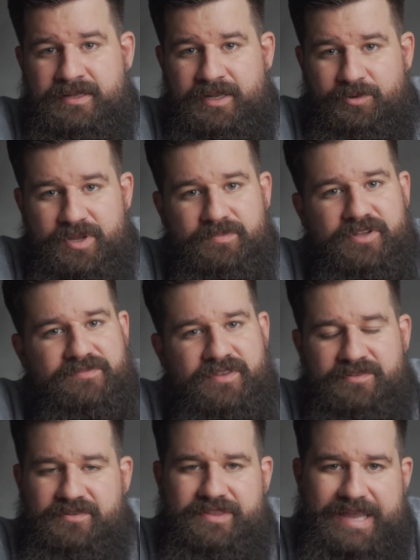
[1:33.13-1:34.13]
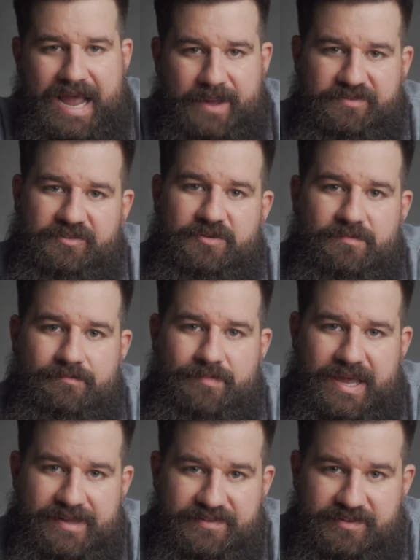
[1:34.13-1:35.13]
Now, we believe these are the absolute
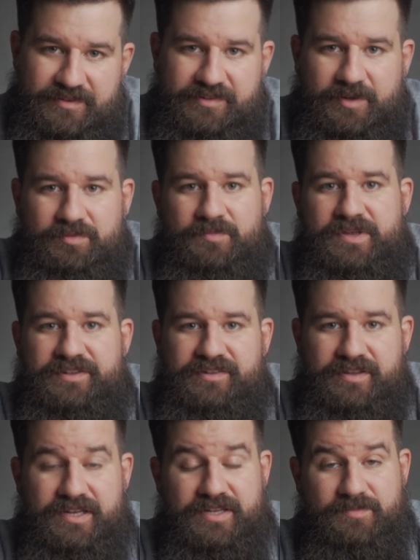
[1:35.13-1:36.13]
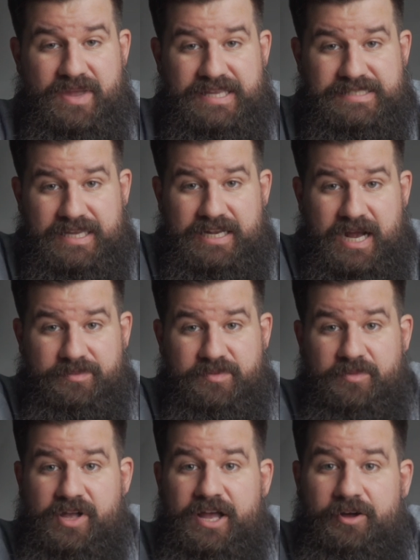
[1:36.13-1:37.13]
basic supplements needed to maintain
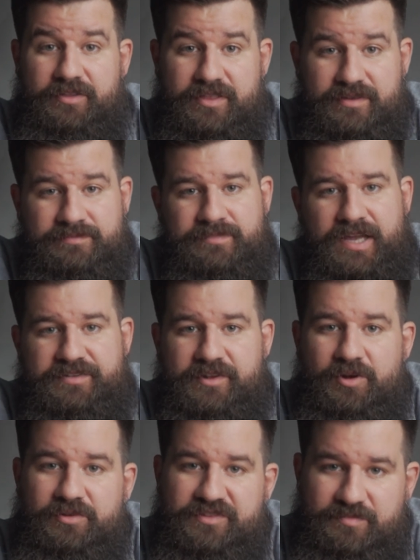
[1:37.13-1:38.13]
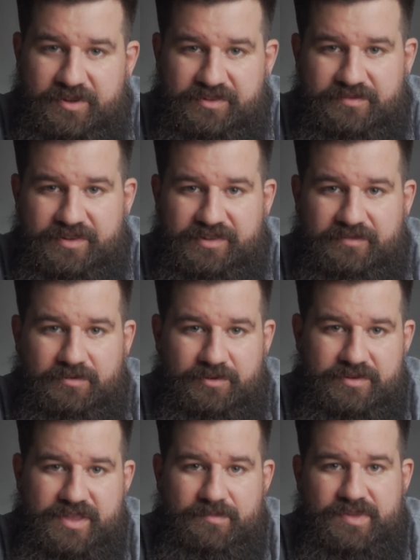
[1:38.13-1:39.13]
optimal health. As adults, most of us have
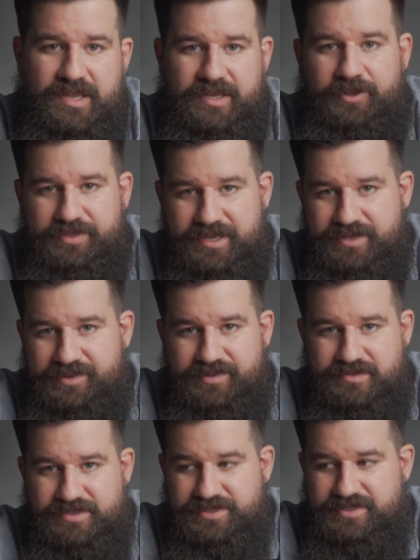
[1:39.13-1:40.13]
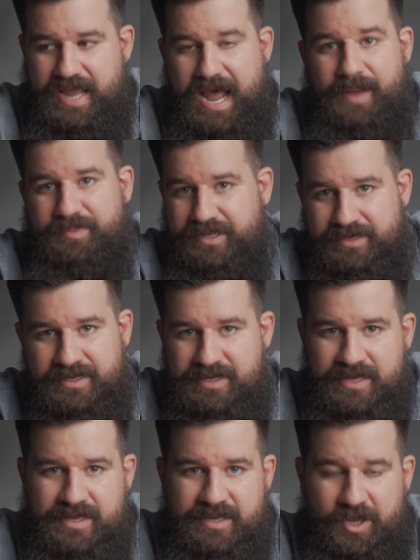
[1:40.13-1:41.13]
learned that being healthy doesn't just happen.
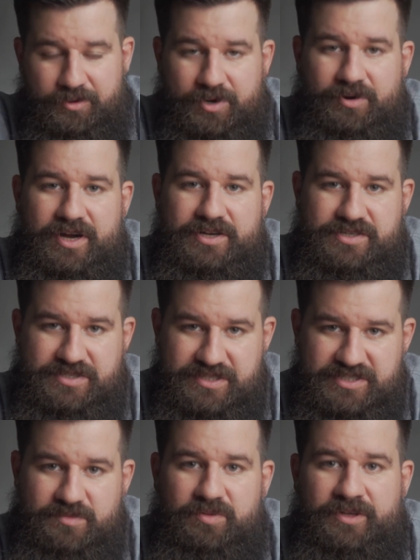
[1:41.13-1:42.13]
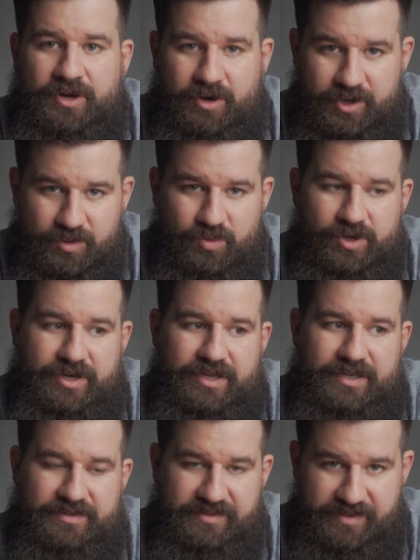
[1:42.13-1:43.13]
It requires discipline, hard
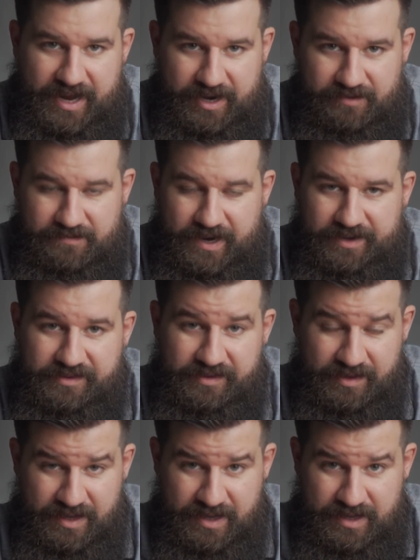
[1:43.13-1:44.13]
work, and sacrifice.